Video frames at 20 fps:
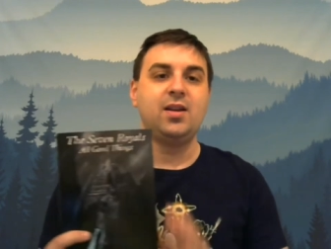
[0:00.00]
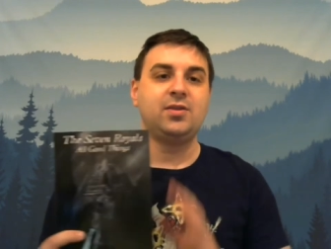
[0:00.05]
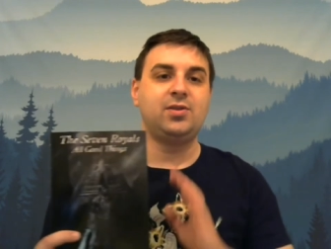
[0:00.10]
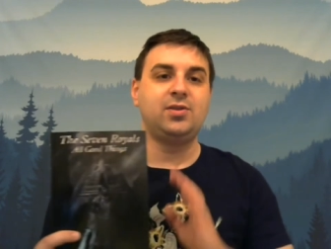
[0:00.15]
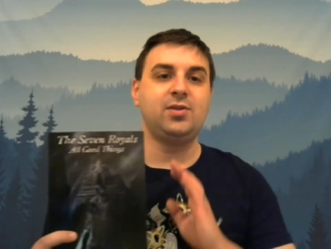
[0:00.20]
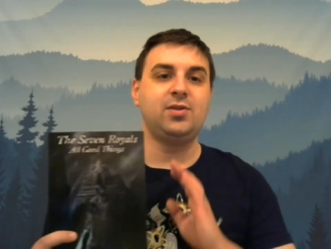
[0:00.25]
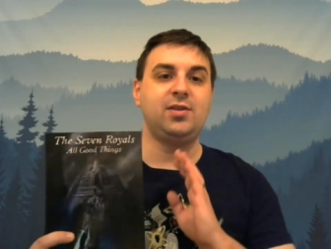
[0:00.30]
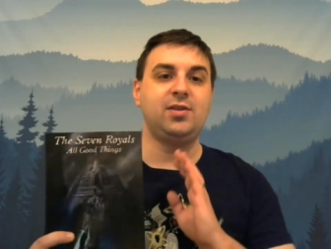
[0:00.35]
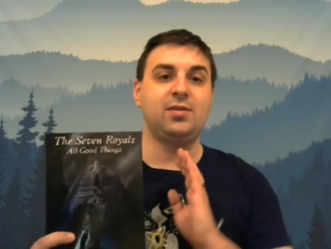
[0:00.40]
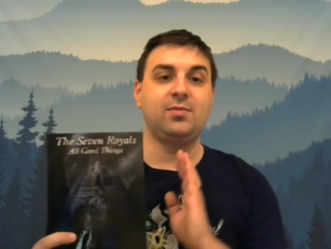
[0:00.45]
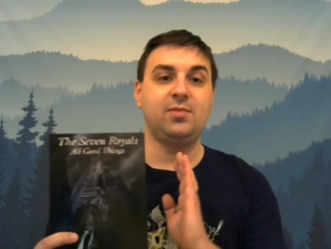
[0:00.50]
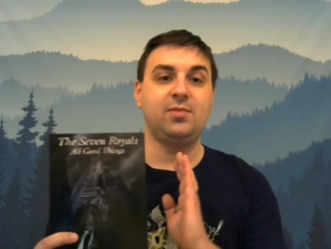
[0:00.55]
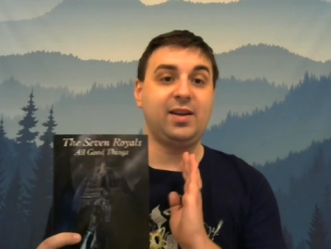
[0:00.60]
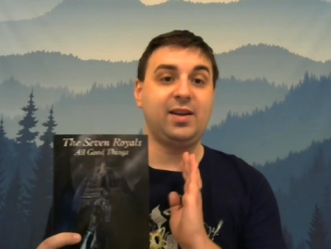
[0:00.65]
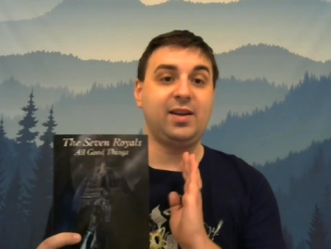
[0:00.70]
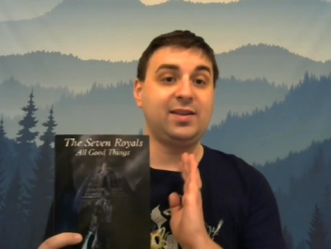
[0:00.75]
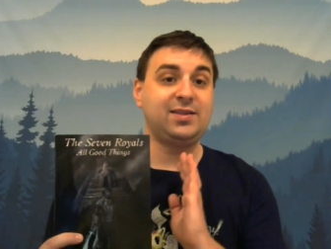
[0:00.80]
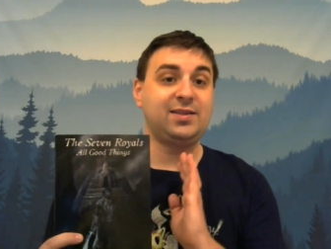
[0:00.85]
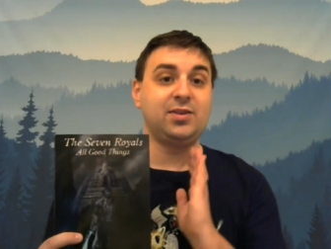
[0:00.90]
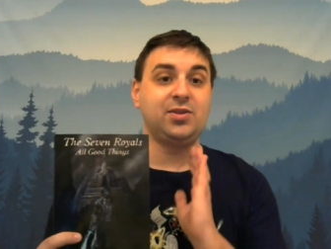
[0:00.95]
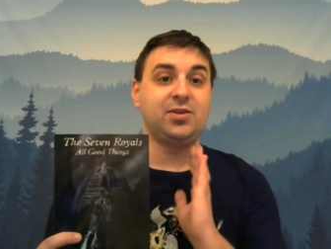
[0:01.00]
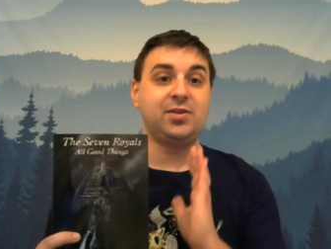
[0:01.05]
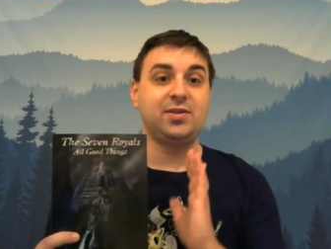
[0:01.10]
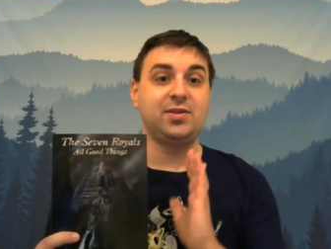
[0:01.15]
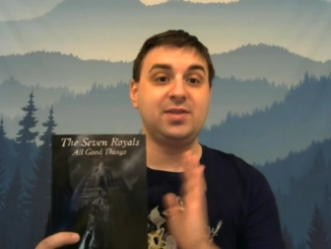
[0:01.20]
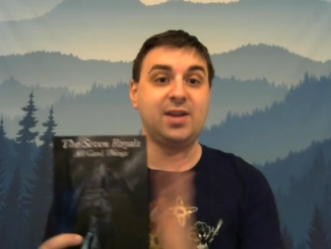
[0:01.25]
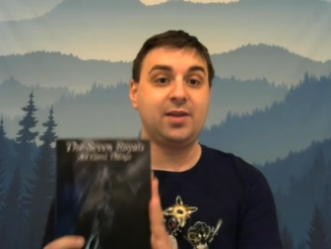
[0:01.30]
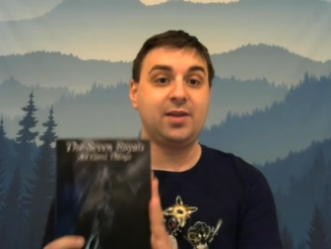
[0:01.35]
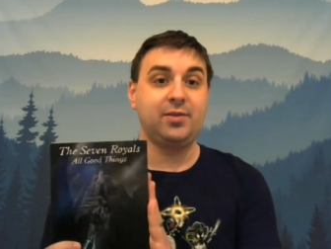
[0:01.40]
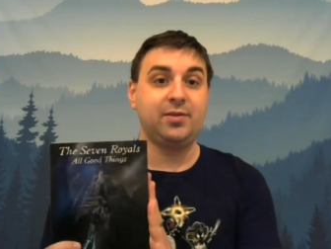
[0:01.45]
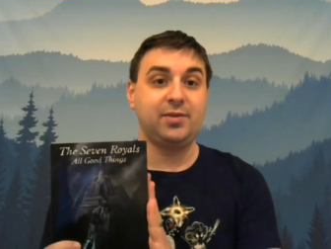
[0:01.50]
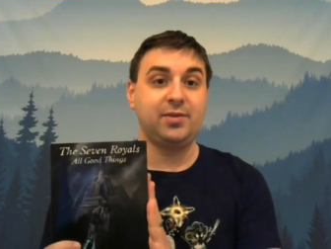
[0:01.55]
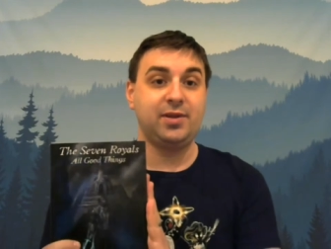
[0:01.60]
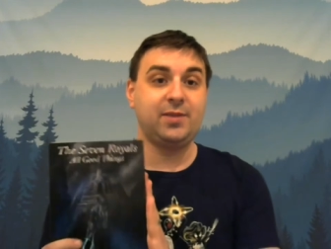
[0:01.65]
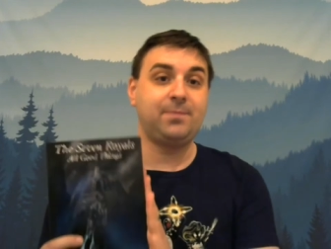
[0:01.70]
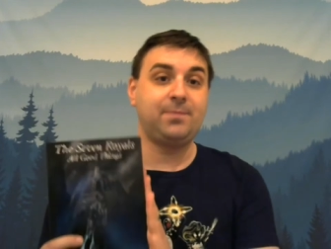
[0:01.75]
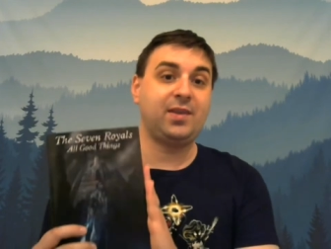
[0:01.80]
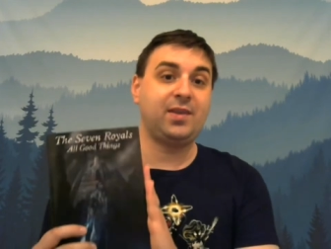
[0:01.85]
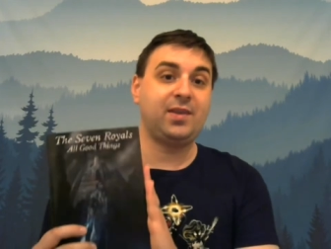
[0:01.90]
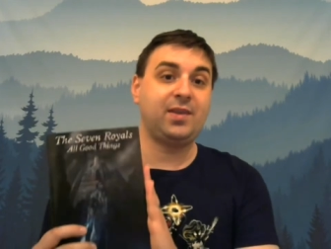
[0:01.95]
So you can, like I said, you can download
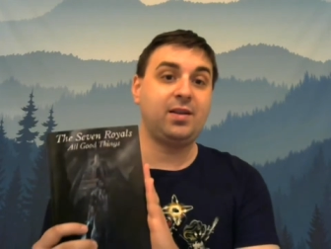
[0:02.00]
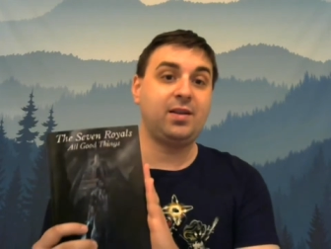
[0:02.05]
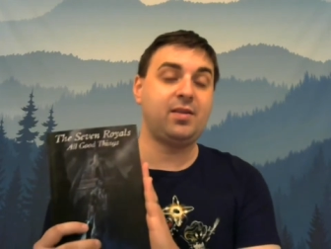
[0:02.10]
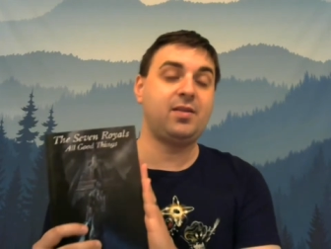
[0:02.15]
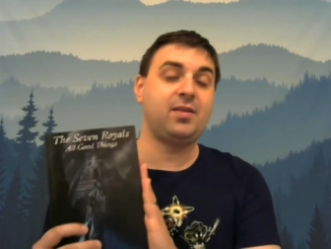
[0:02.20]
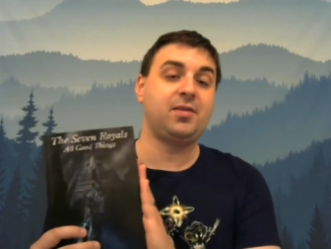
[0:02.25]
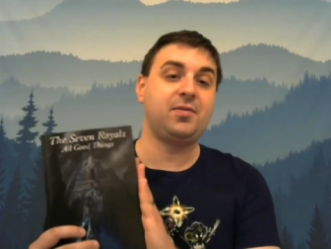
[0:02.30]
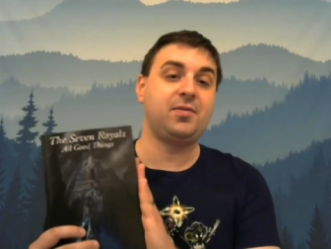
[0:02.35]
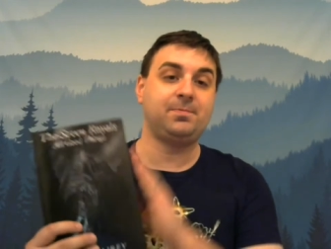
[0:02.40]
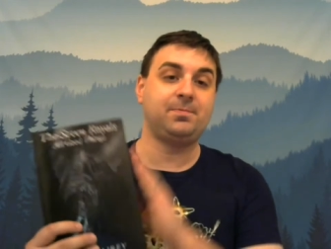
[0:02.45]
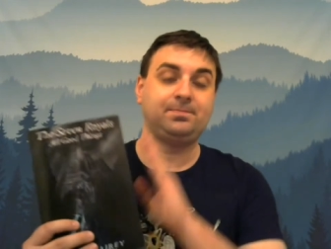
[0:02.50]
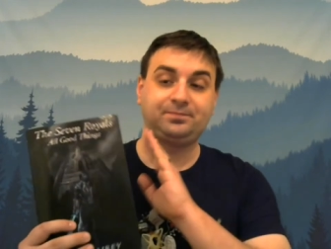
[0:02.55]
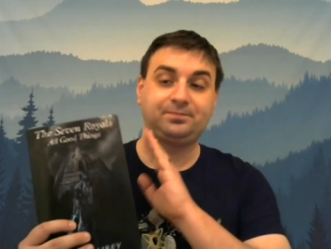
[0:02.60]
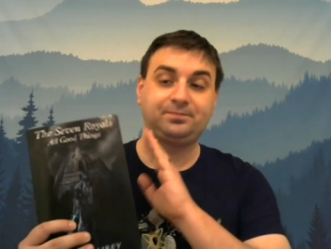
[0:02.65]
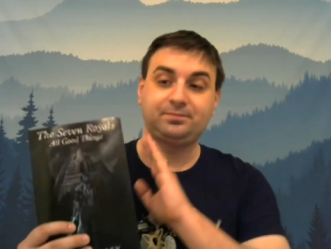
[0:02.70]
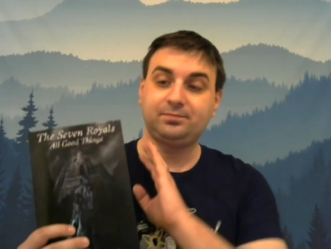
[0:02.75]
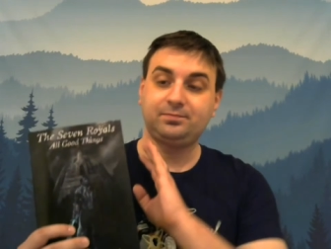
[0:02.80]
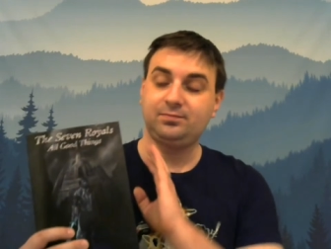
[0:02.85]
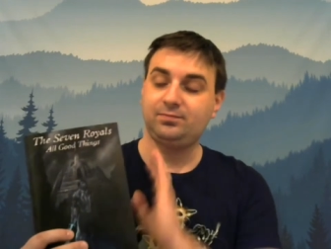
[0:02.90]
it um,